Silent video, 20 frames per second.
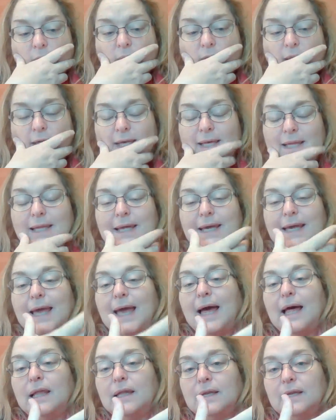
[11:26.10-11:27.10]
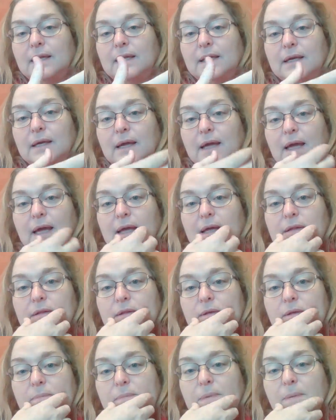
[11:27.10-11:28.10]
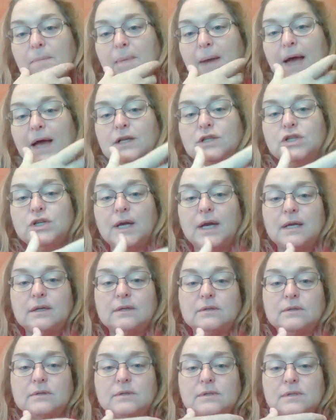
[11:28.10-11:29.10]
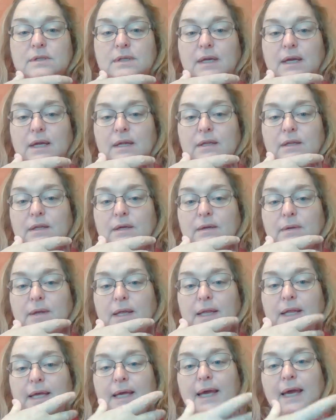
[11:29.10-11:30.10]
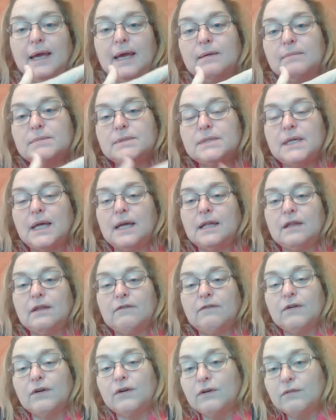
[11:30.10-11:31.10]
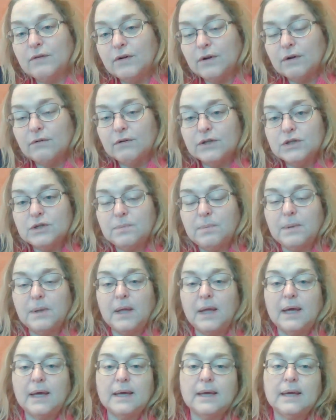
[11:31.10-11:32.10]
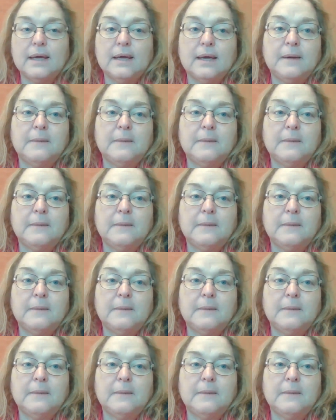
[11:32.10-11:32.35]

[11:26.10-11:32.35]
illegality and the back channels and the games that the very, very rich play.